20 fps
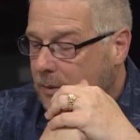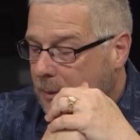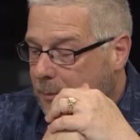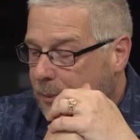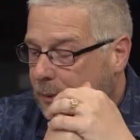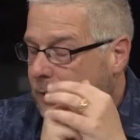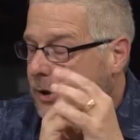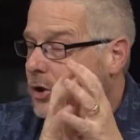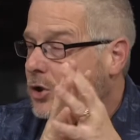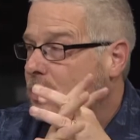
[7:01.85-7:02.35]
be
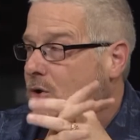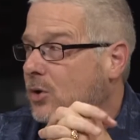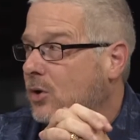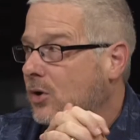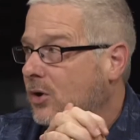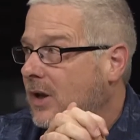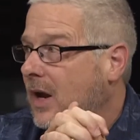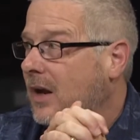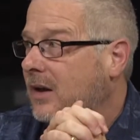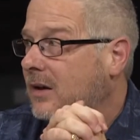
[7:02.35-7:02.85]
pretty
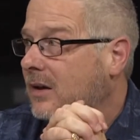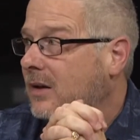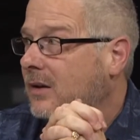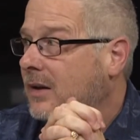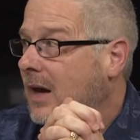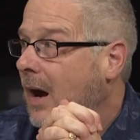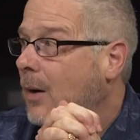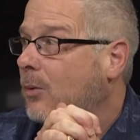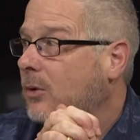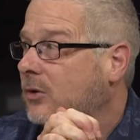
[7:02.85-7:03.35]
sure that
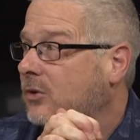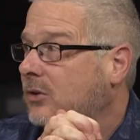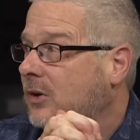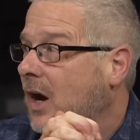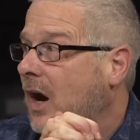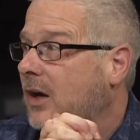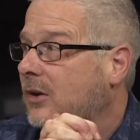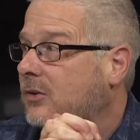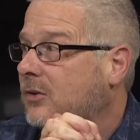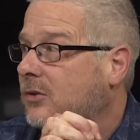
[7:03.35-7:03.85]
that was
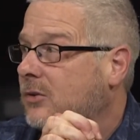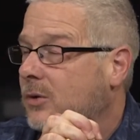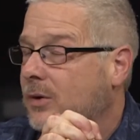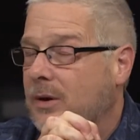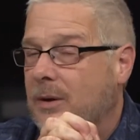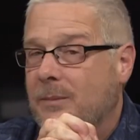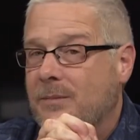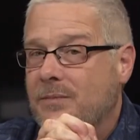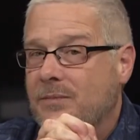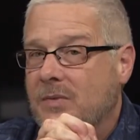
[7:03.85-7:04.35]
God's
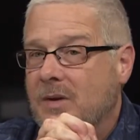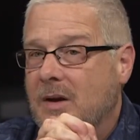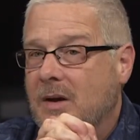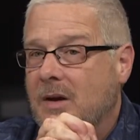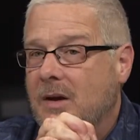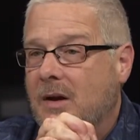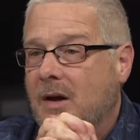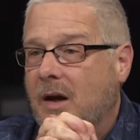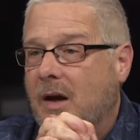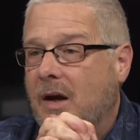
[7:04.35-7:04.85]
dream. Yeah.
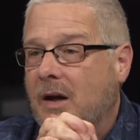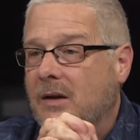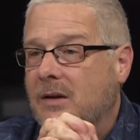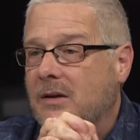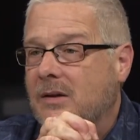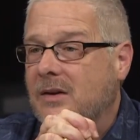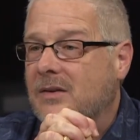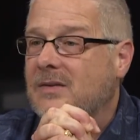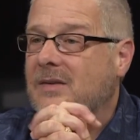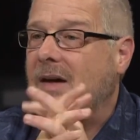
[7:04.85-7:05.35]
And
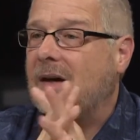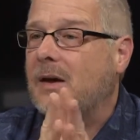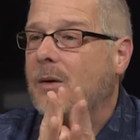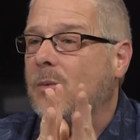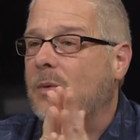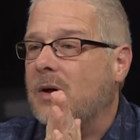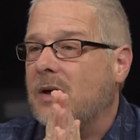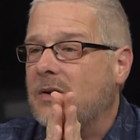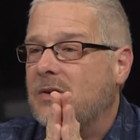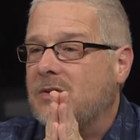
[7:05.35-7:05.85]
the second
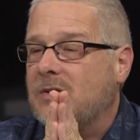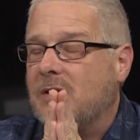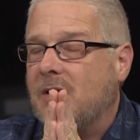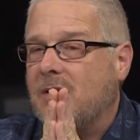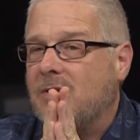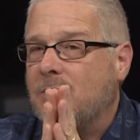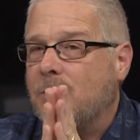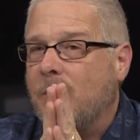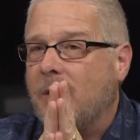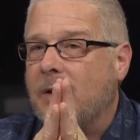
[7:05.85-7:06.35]
one is
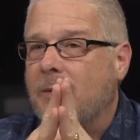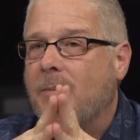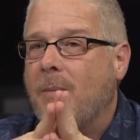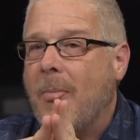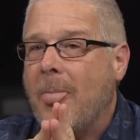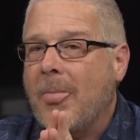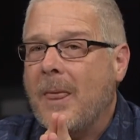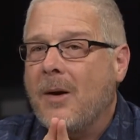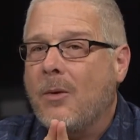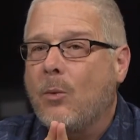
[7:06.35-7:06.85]
this when,
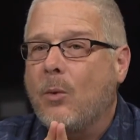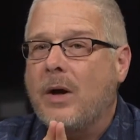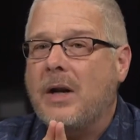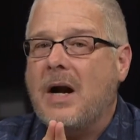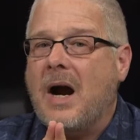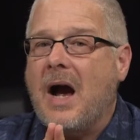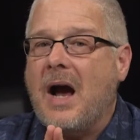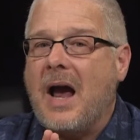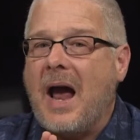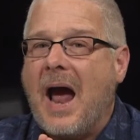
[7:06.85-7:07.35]
when
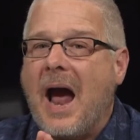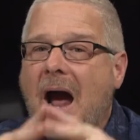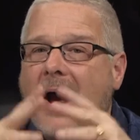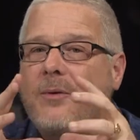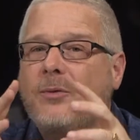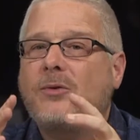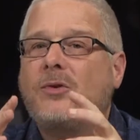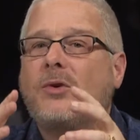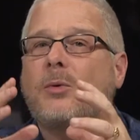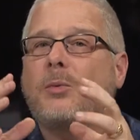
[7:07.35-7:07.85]
I
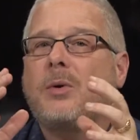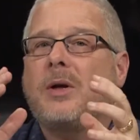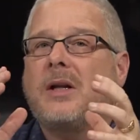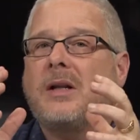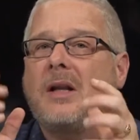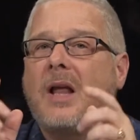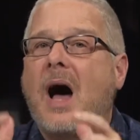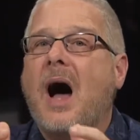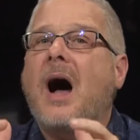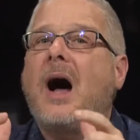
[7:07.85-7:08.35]
have to
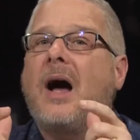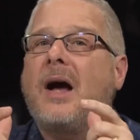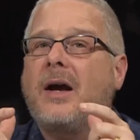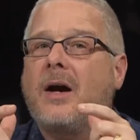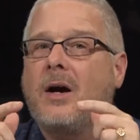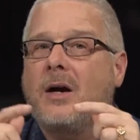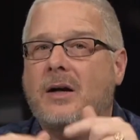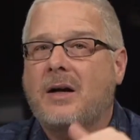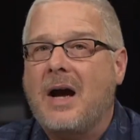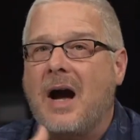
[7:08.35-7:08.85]
rely
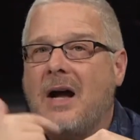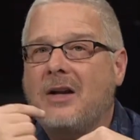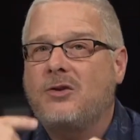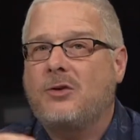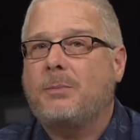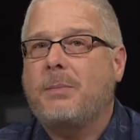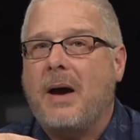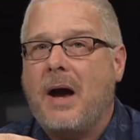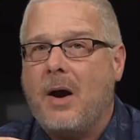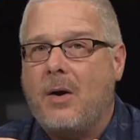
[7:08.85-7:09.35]
on God's
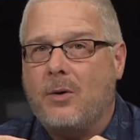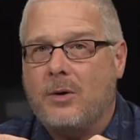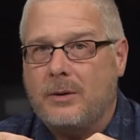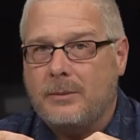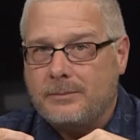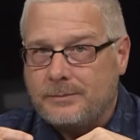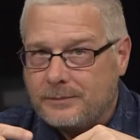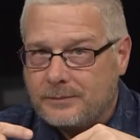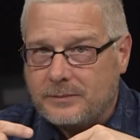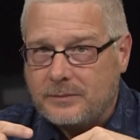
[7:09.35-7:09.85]
power
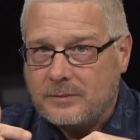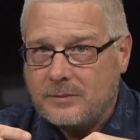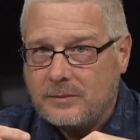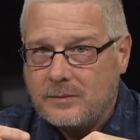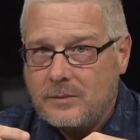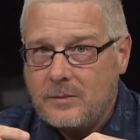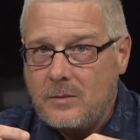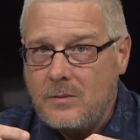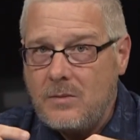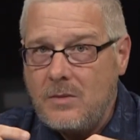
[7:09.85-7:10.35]

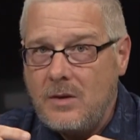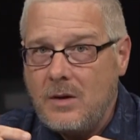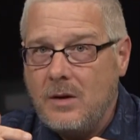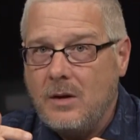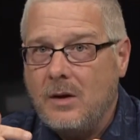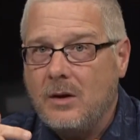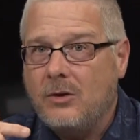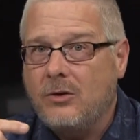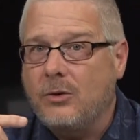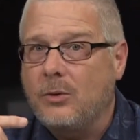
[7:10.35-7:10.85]

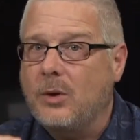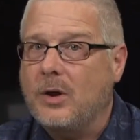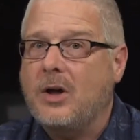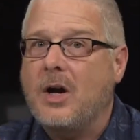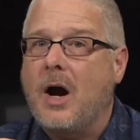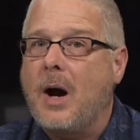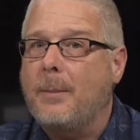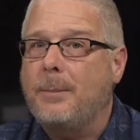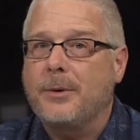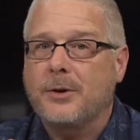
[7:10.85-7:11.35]
to
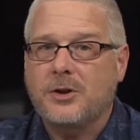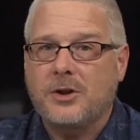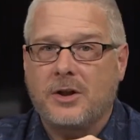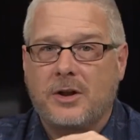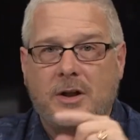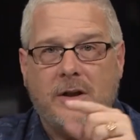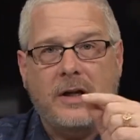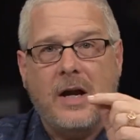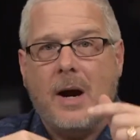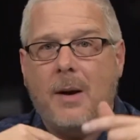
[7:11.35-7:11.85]
accomplish it
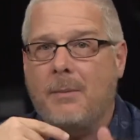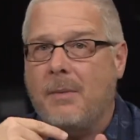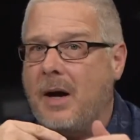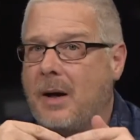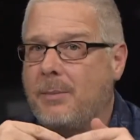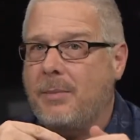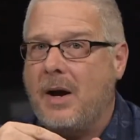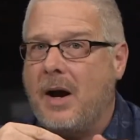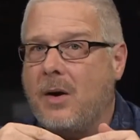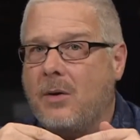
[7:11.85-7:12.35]
and not my
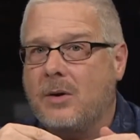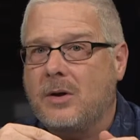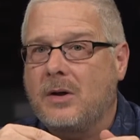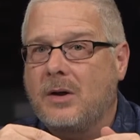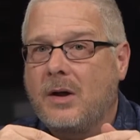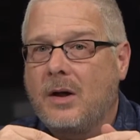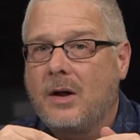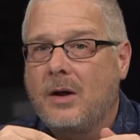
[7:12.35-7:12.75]
power,